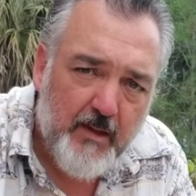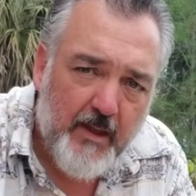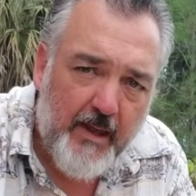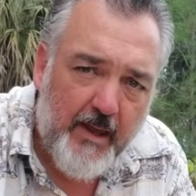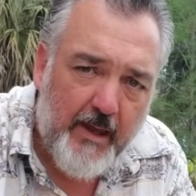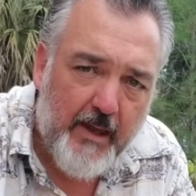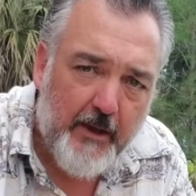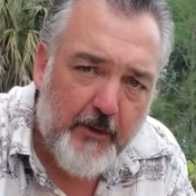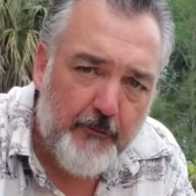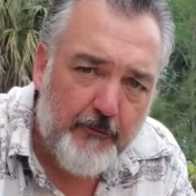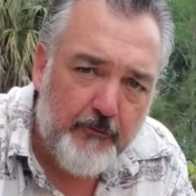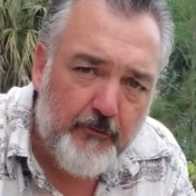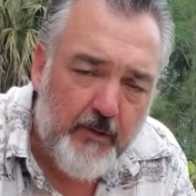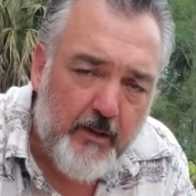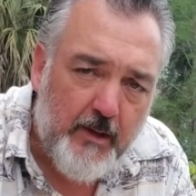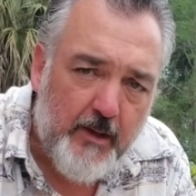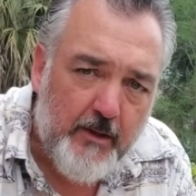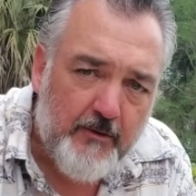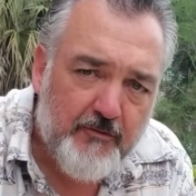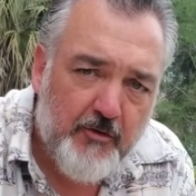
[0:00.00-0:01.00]
And
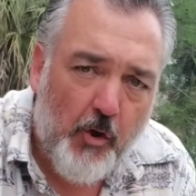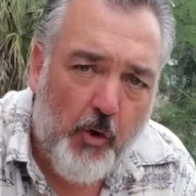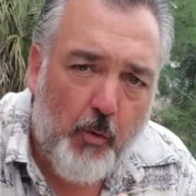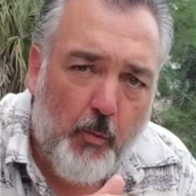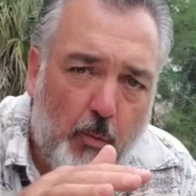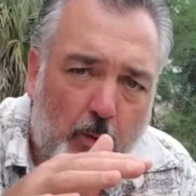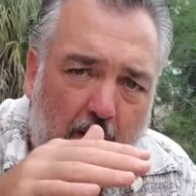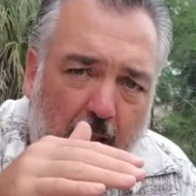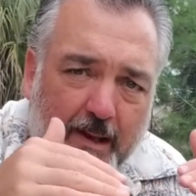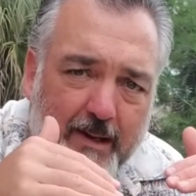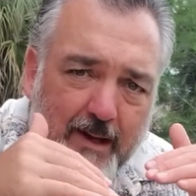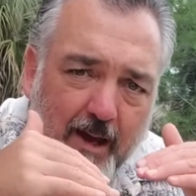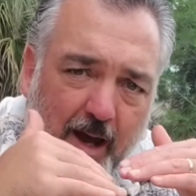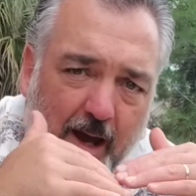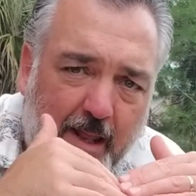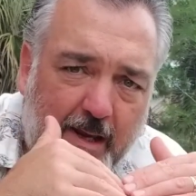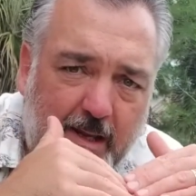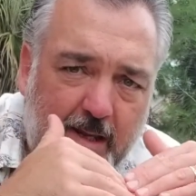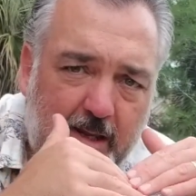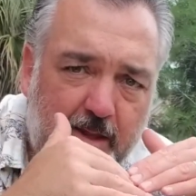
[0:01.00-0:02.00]
so when I
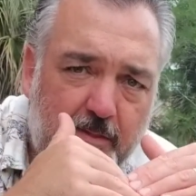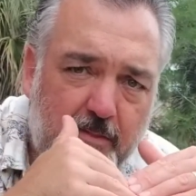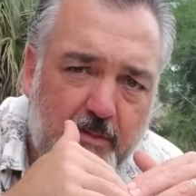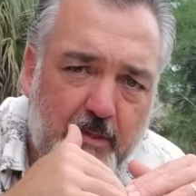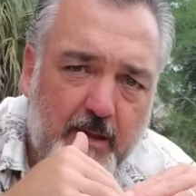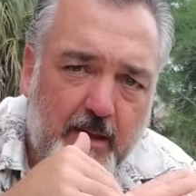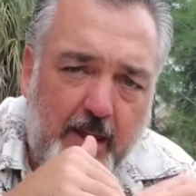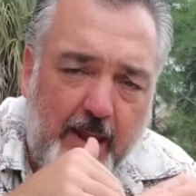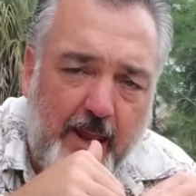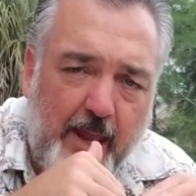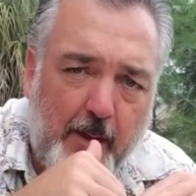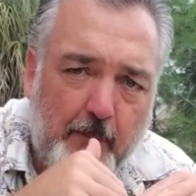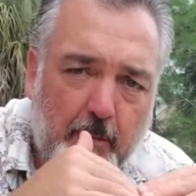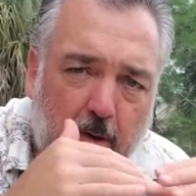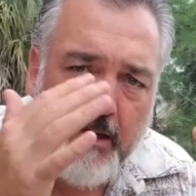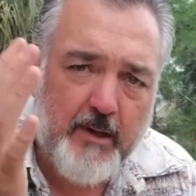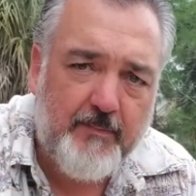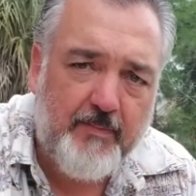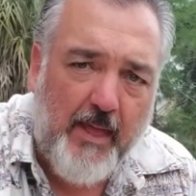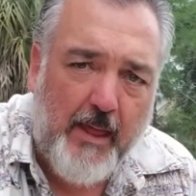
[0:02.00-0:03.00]
got in the
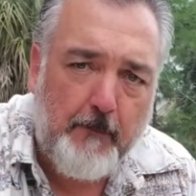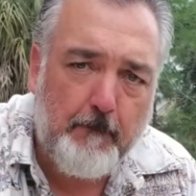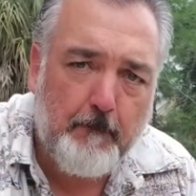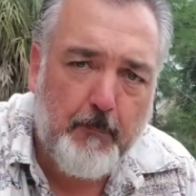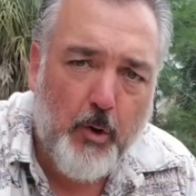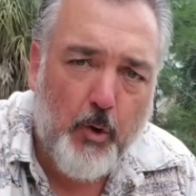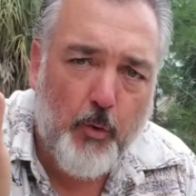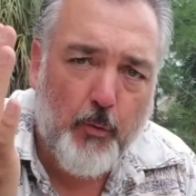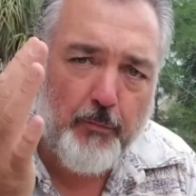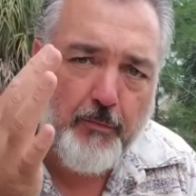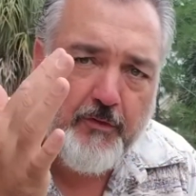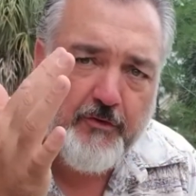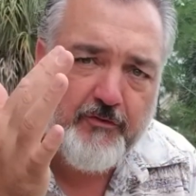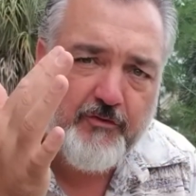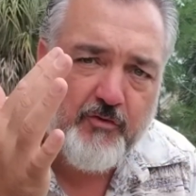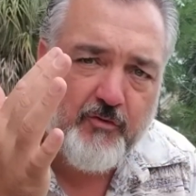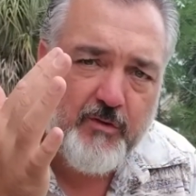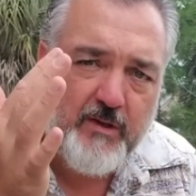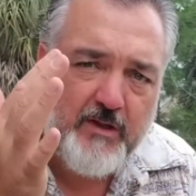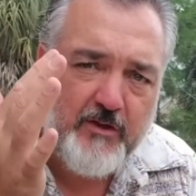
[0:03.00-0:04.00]
hammock, that bowed the
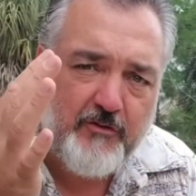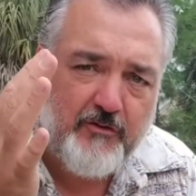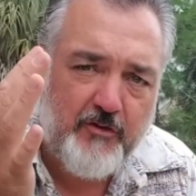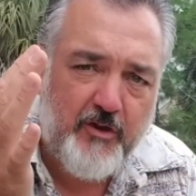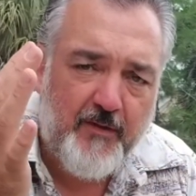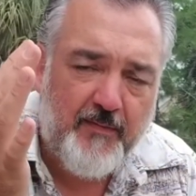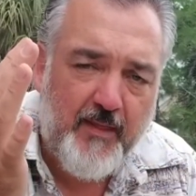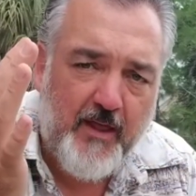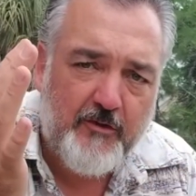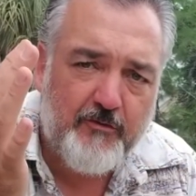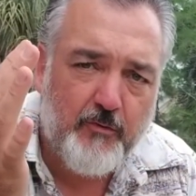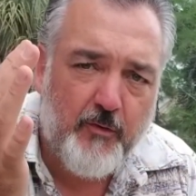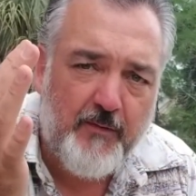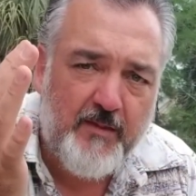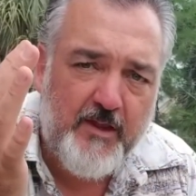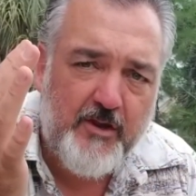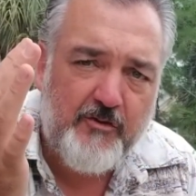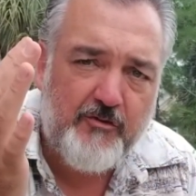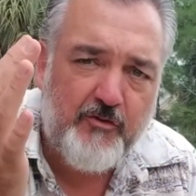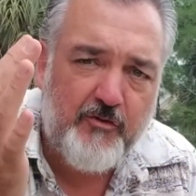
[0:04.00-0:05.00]
trees in. That's one of
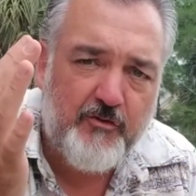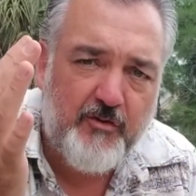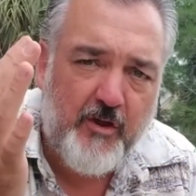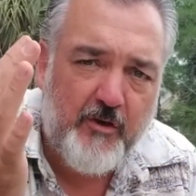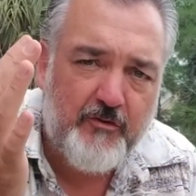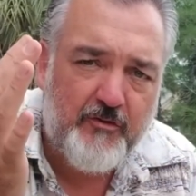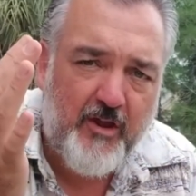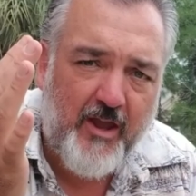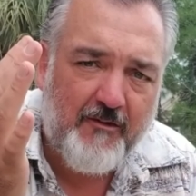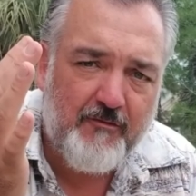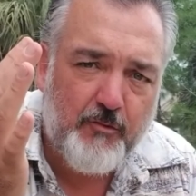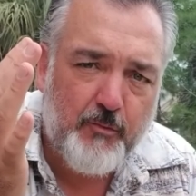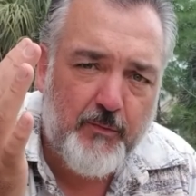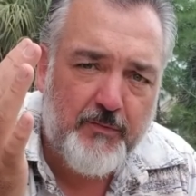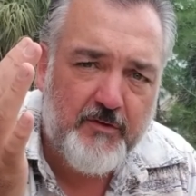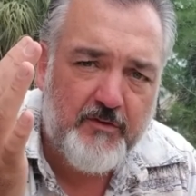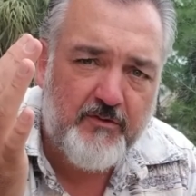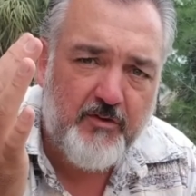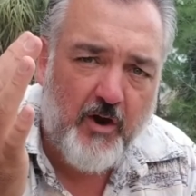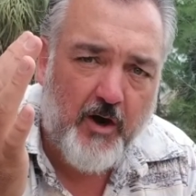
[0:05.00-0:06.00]
the issues I was having with
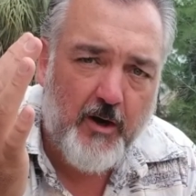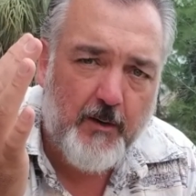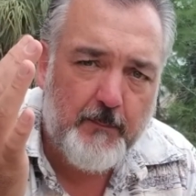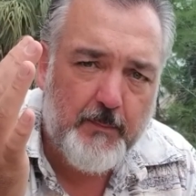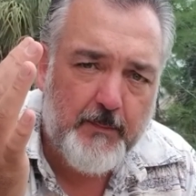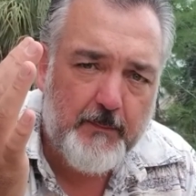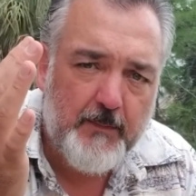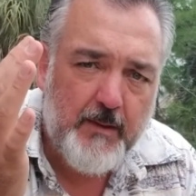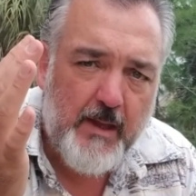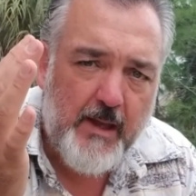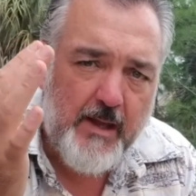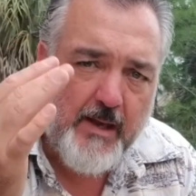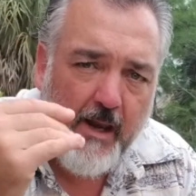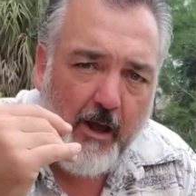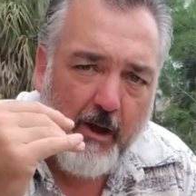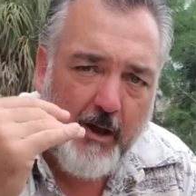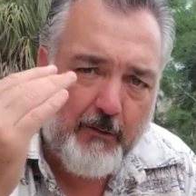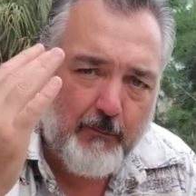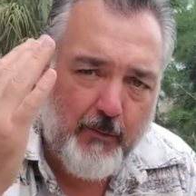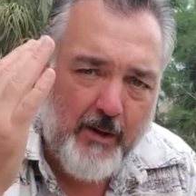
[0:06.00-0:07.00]
the tarp. Now,
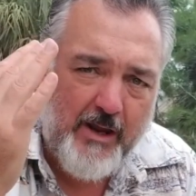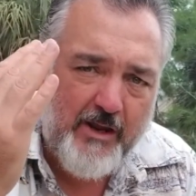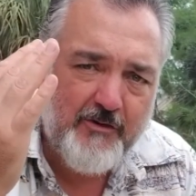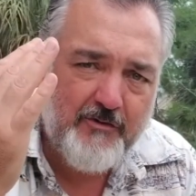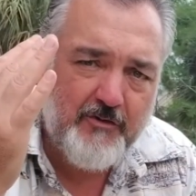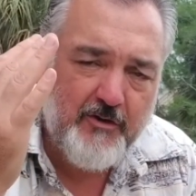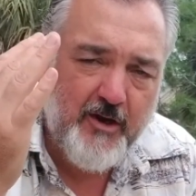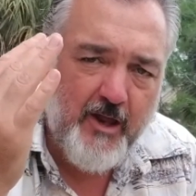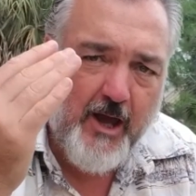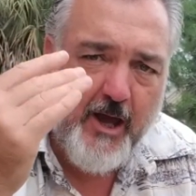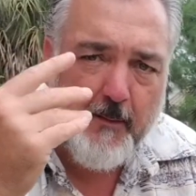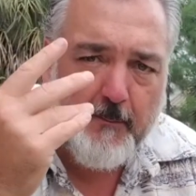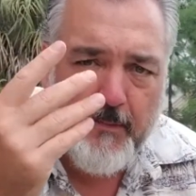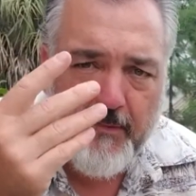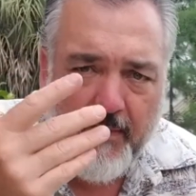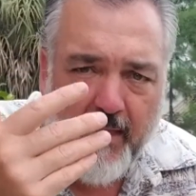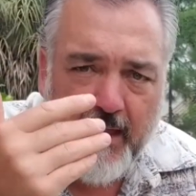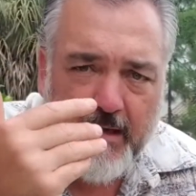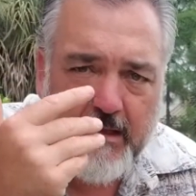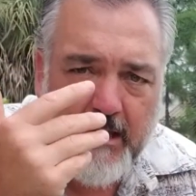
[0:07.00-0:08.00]
I raised it up, and
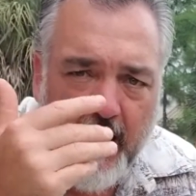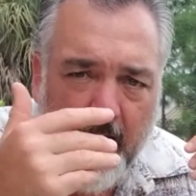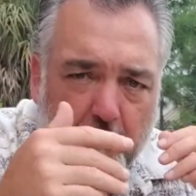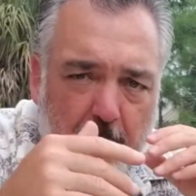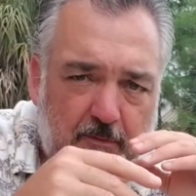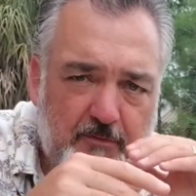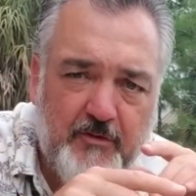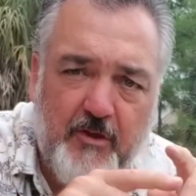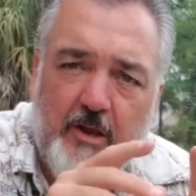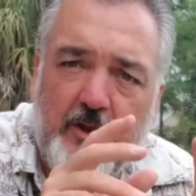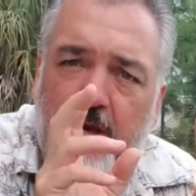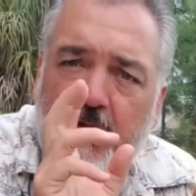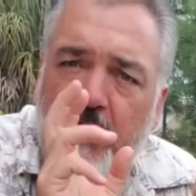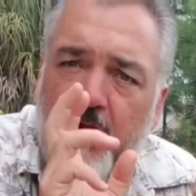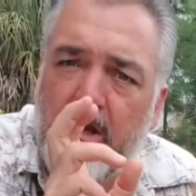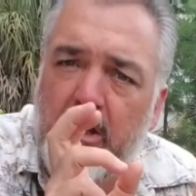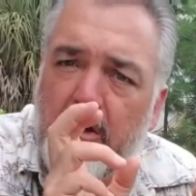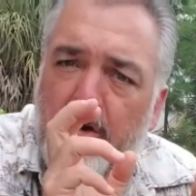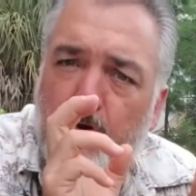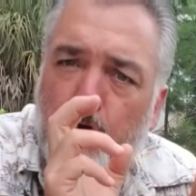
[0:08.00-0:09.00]
that compensated
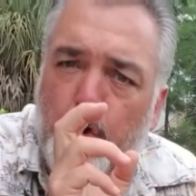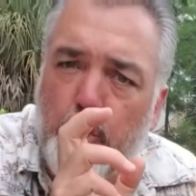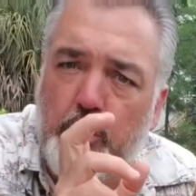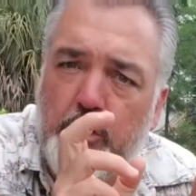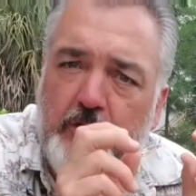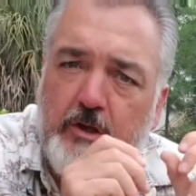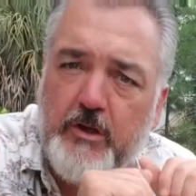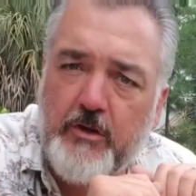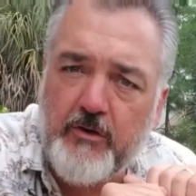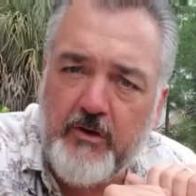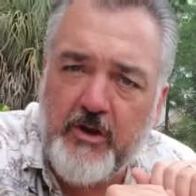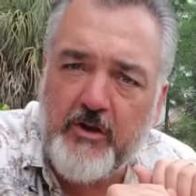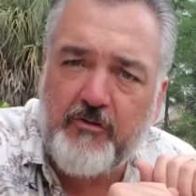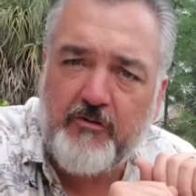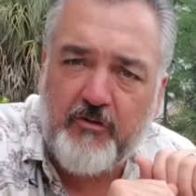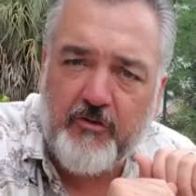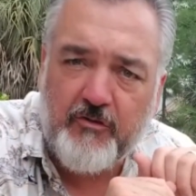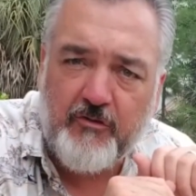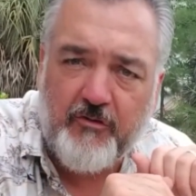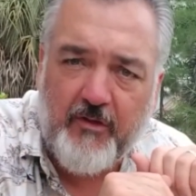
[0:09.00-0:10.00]
in good
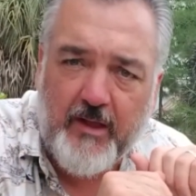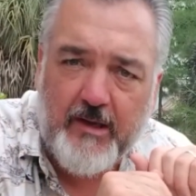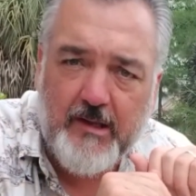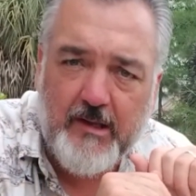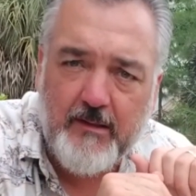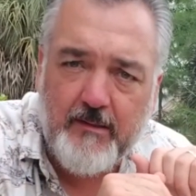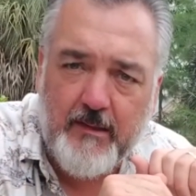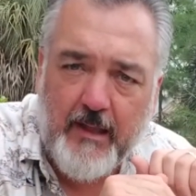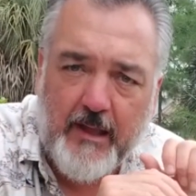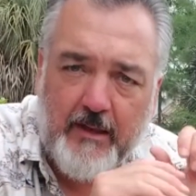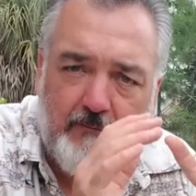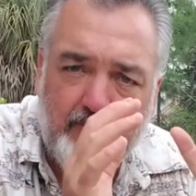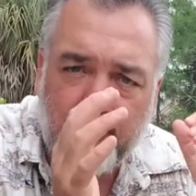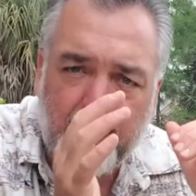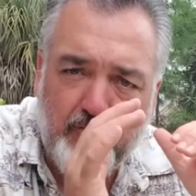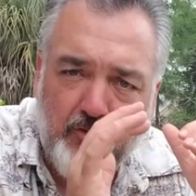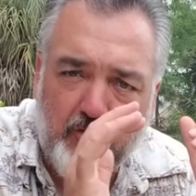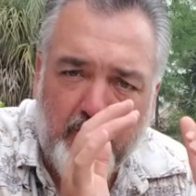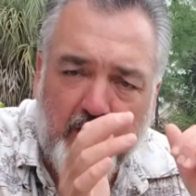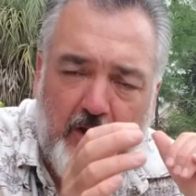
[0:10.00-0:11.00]
conditions. That
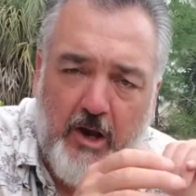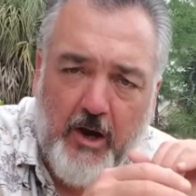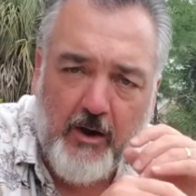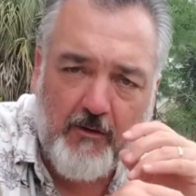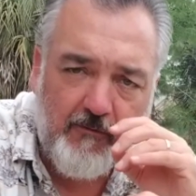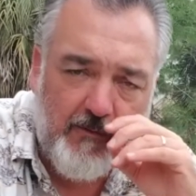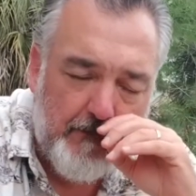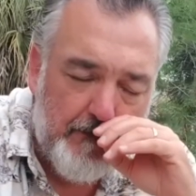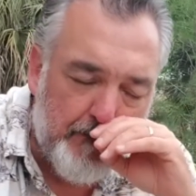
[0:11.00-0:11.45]
took care of it.